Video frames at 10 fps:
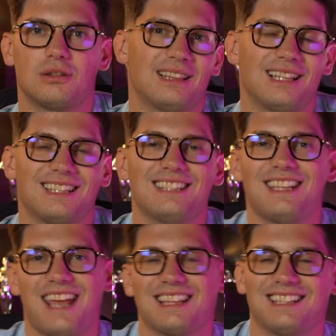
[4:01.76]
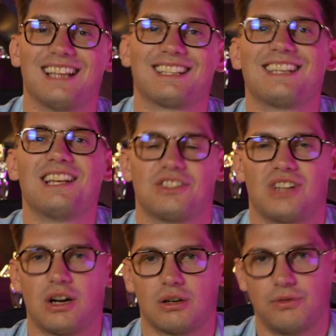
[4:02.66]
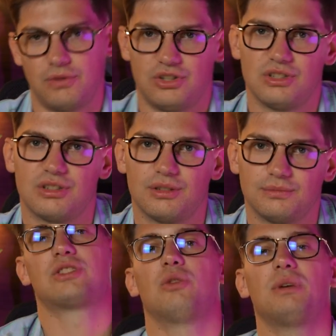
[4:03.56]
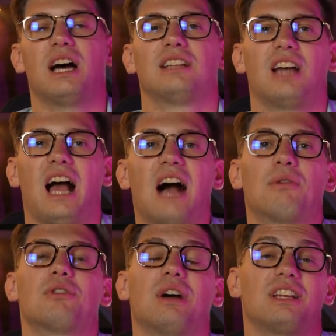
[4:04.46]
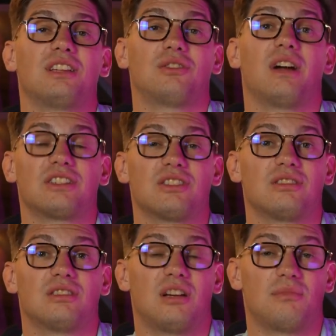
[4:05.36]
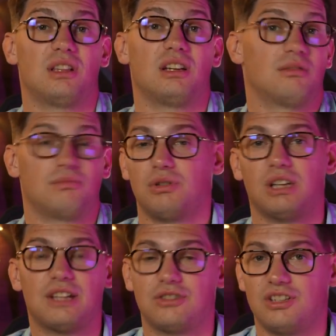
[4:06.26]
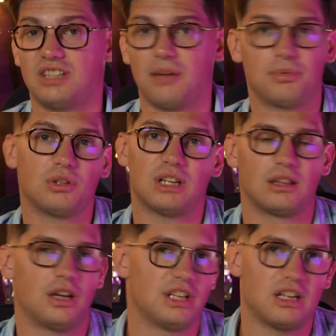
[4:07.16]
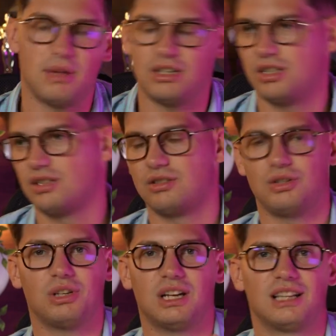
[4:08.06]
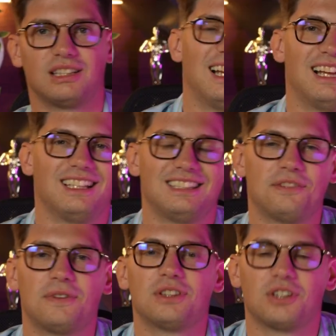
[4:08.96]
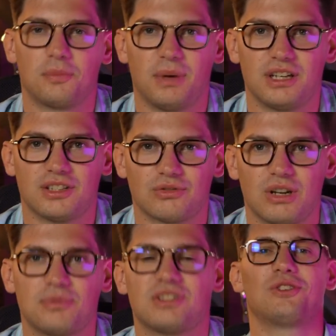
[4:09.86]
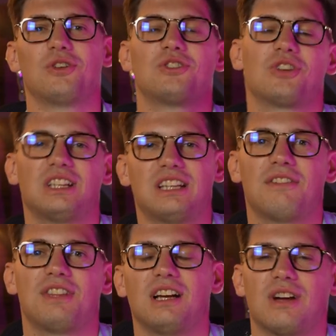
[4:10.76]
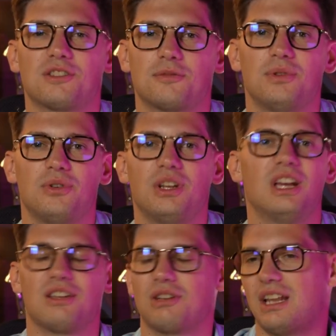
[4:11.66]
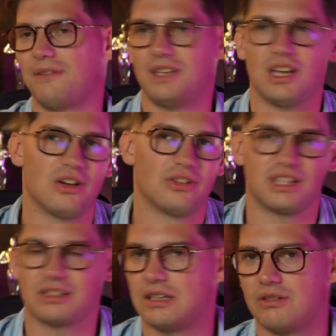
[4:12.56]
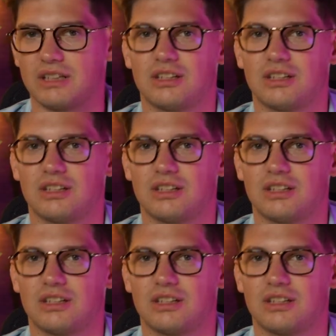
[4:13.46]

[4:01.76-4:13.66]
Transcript: and that in the end, that kills our conversions. So with that, how are you adding interactions? I mean, like you can add G SAP, you can add Lottie animations, you can add uh, different third-party scripts to ensure that everything runs smooth, uh, you can add videos, et cetera, et